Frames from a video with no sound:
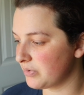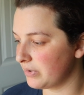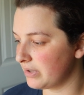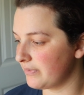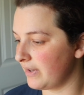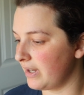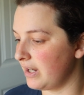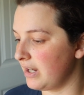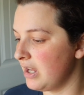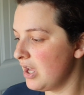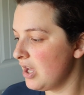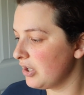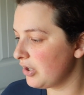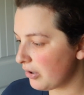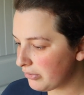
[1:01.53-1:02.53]
sort of a
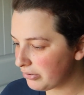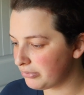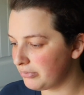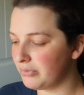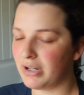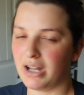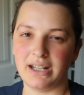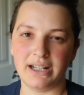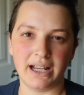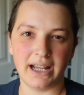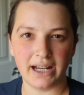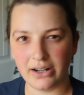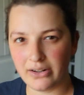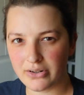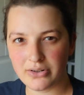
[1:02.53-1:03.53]
go through, kind of
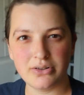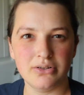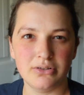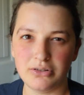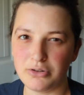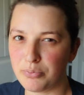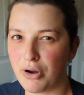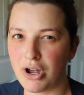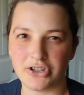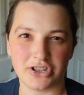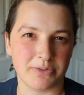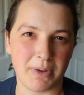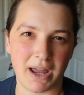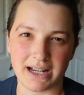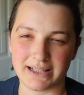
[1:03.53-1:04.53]
air your
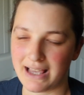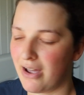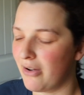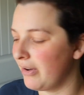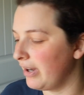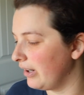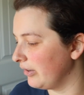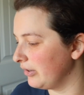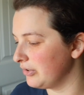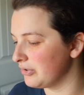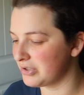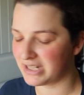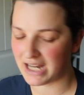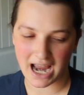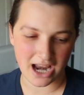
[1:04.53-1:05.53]
project bags out, air your
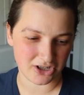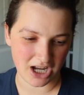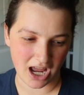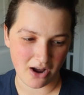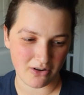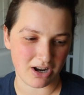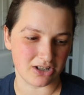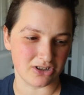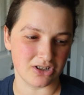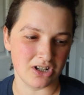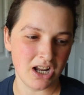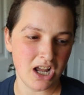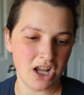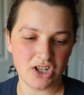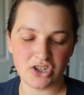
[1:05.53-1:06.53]
stash out, and
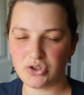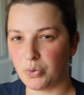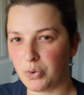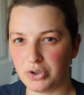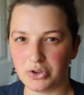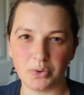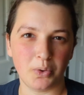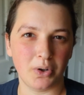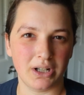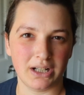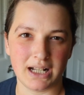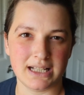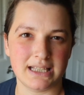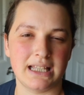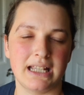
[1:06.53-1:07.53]
sort and
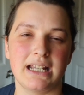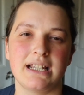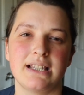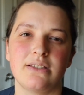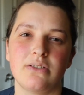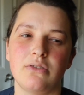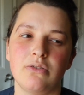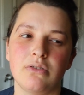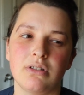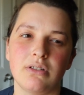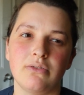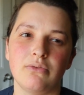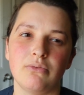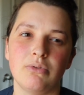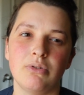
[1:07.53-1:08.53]
organize things so you
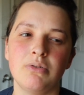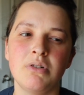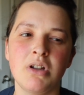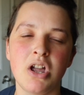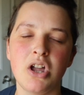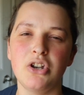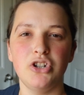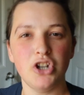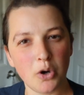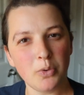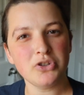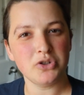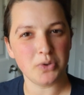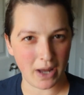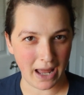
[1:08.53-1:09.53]
can know
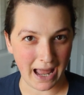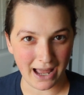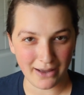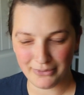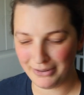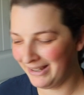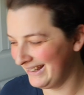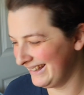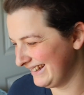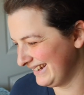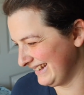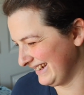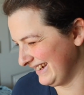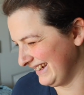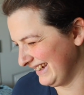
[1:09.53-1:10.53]
what you have.
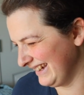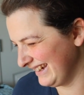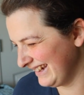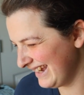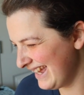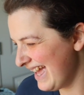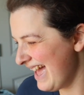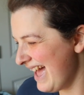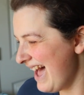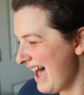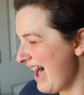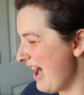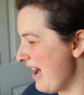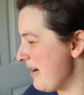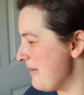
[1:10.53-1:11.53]

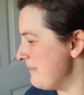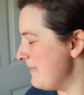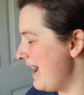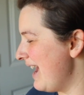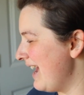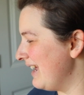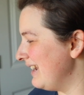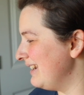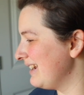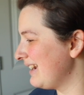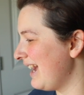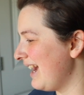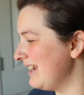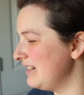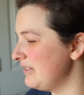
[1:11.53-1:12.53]
And
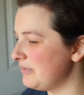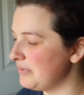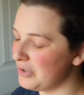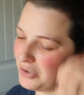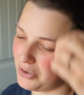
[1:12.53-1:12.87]
kind of